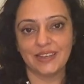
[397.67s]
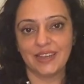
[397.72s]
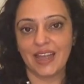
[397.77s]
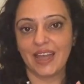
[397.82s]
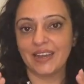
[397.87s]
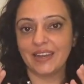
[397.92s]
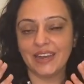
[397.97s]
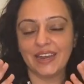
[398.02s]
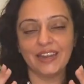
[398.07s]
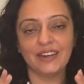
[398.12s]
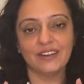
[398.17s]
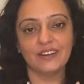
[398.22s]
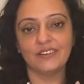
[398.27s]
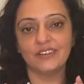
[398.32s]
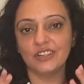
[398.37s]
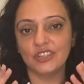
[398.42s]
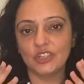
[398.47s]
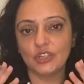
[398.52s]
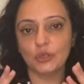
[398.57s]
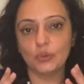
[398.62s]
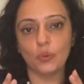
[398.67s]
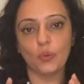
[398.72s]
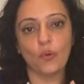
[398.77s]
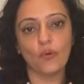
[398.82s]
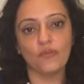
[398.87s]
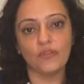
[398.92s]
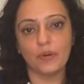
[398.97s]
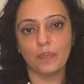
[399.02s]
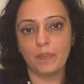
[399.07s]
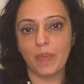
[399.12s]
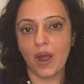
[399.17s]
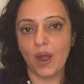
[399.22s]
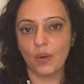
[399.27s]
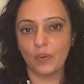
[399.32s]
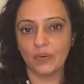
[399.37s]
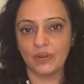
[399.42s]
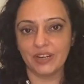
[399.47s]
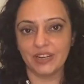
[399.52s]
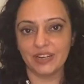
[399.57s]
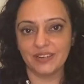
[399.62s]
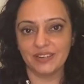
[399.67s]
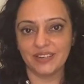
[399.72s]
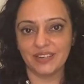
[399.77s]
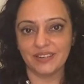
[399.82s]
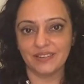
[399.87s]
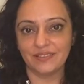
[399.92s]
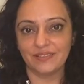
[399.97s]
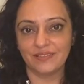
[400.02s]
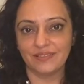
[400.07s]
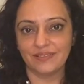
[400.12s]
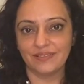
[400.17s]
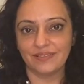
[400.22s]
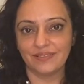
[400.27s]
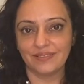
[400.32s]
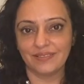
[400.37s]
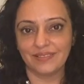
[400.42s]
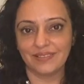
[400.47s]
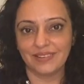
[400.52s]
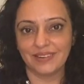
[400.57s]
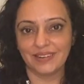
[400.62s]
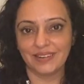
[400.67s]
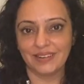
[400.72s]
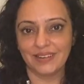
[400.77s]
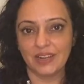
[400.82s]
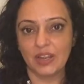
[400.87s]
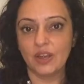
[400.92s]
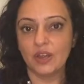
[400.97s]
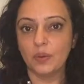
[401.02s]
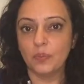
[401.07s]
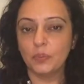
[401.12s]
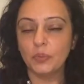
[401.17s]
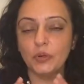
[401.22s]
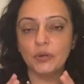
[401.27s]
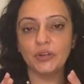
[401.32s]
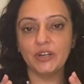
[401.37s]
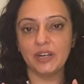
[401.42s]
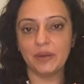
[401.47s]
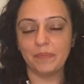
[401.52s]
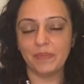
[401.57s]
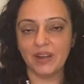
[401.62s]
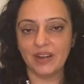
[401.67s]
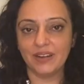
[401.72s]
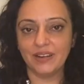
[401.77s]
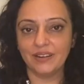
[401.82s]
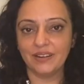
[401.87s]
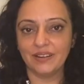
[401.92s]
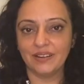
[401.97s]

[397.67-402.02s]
and ignorance to overpower it. Poornima